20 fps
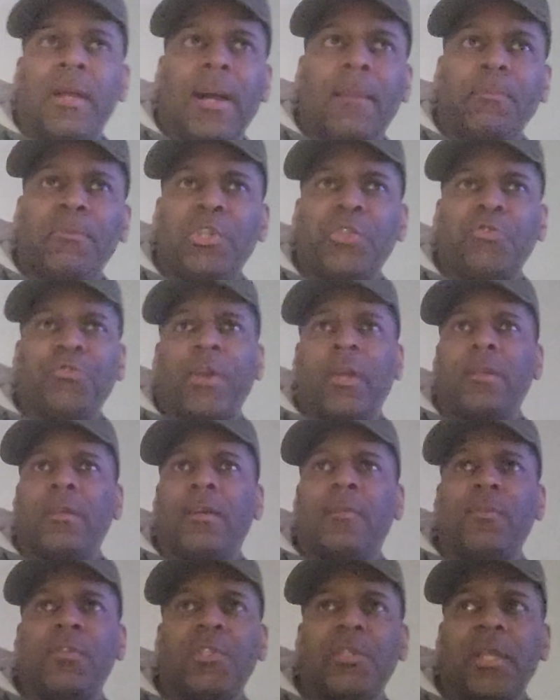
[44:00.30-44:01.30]
I'm just trying
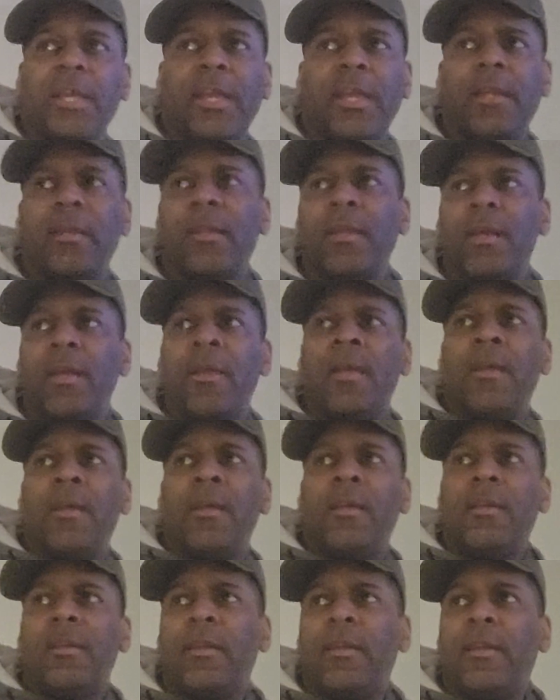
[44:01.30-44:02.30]
to understand,
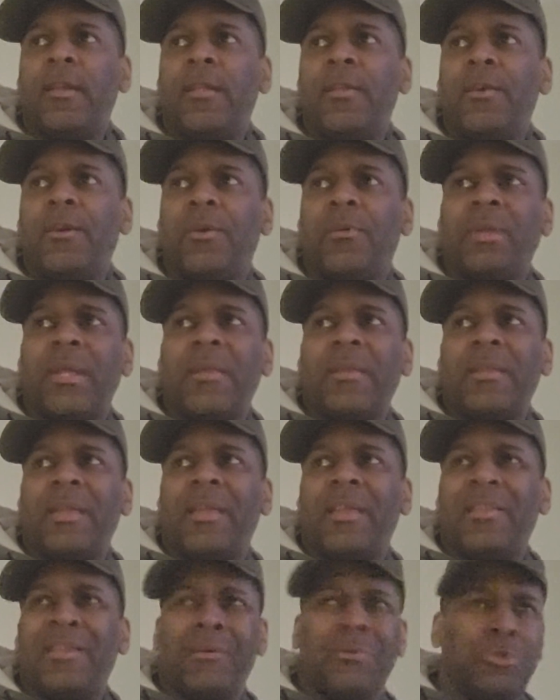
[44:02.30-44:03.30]
you know, they
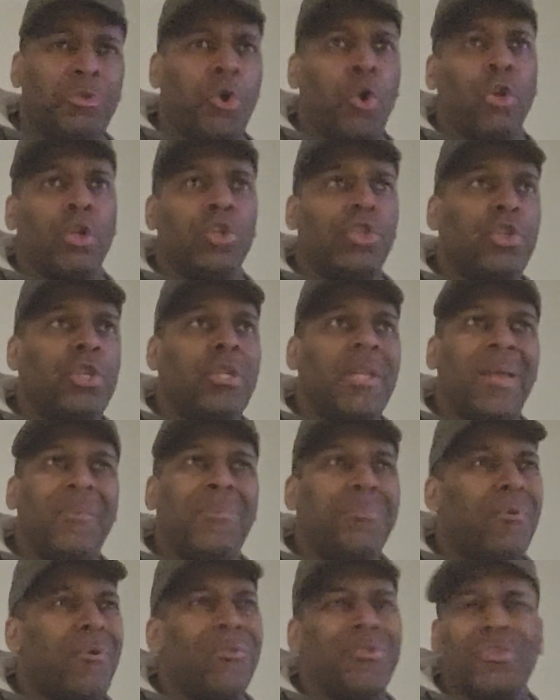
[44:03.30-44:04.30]
were talking shit. Yeah, they
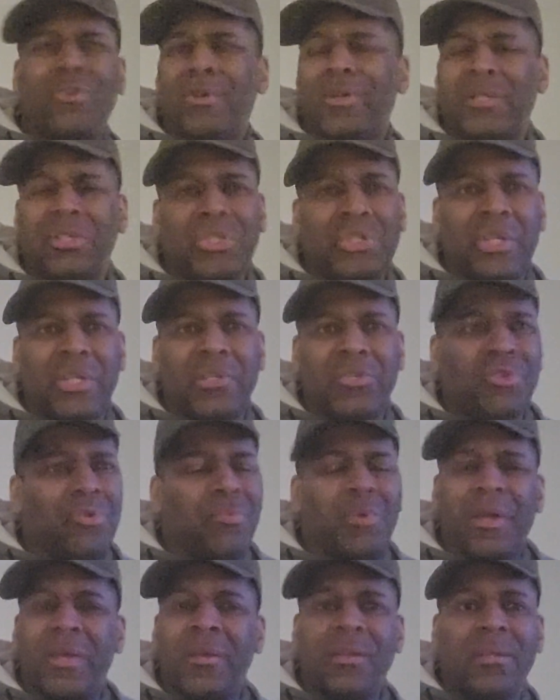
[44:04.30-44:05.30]
were both talking shit. So
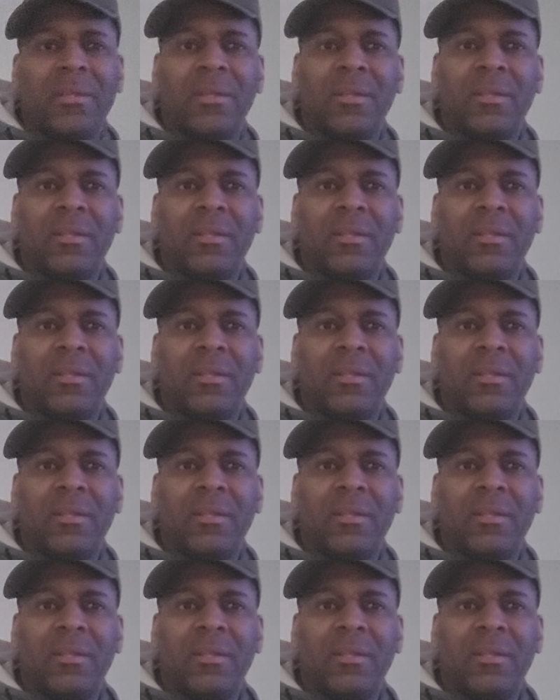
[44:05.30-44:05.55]
what?